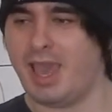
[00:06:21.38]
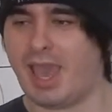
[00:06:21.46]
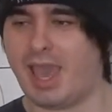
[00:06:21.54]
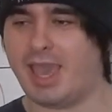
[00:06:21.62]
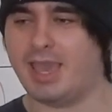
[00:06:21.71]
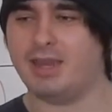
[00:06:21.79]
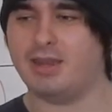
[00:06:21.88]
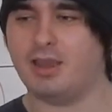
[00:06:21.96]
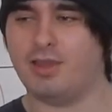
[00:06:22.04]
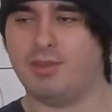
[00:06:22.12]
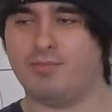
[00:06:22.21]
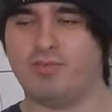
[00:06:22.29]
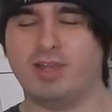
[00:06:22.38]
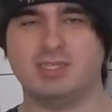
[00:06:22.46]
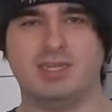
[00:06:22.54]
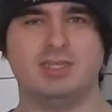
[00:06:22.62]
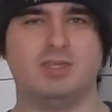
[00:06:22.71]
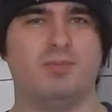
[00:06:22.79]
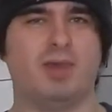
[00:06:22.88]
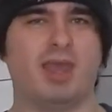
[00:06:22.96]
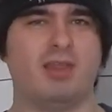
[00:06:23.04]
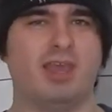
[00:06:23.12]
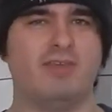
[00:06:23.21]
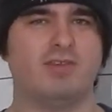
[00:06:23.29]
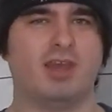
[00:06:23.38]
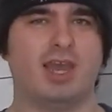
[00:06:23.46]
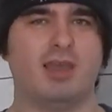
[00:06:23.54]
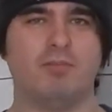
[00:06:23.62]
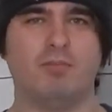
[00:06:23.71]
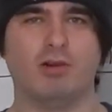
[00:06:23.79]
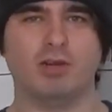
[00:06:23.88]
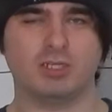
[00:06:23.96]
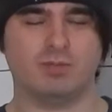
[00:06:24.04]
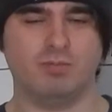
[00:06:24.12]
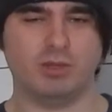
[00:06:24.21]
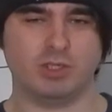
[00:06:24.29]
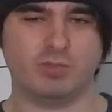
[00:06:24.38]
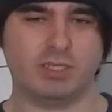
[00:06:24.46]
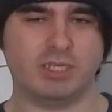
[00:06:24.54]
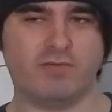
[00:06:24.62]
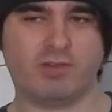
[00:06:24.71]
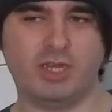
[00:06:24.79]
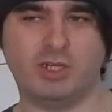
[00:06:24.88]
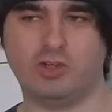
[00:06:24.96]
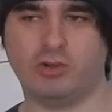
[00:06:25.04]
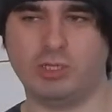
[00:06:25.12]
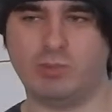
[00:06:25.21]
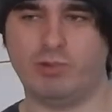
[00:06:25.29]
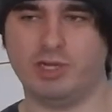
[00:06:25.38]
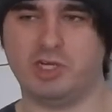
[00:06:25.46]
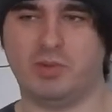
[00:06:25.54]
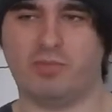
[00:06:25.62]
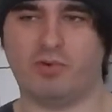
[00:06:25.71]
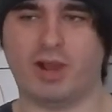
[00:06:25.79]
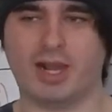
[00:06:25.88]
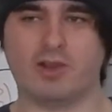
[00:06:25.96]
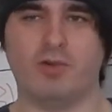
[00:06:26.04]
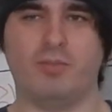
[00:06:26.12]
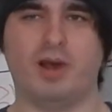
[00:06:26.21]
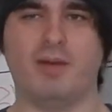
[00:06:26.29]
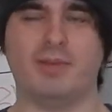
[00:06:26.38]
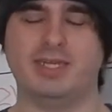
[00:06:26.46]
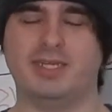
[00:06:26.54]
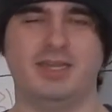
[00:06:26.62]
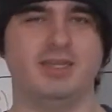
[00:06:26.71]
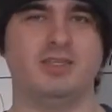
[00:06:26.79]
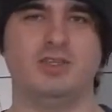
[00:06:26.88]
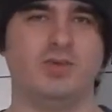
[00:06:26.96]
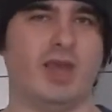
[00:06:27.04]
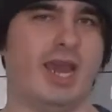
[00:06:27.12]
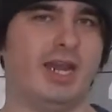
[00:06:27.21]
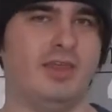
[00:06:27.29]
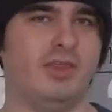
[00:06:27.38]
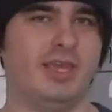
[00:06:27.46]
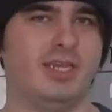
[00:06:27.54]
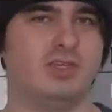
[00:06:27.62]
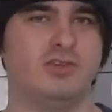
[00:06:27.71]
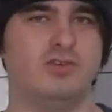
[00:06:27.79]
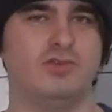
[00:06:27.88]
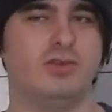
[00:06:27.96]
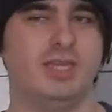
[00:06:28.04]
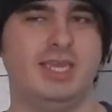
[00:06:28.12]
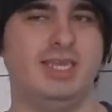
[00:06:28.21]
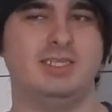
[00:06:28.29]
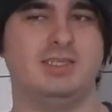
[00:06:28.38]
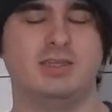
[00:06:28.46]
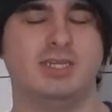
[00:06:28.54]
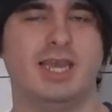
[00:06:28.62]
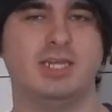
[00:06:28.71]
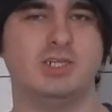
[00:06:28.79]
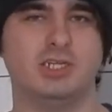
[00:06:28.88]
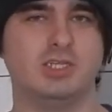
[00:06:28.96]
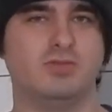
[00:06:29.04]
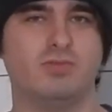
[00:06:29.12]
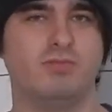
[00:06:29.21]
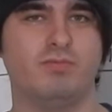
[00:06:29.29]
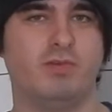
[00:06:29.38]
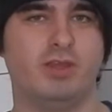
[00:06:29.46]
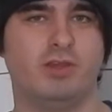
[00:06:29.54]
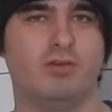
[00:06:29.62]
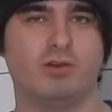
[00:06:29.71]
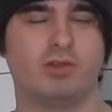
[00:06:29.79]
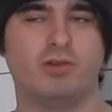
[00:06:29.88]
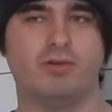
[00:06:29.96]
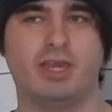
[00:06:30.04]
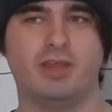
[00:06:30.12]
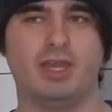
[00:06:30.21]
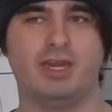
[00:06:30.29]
And the presidents of my lifetime, most specifically George Bush and Barack Obama, didn't do anything to ease the tensions with North Korea.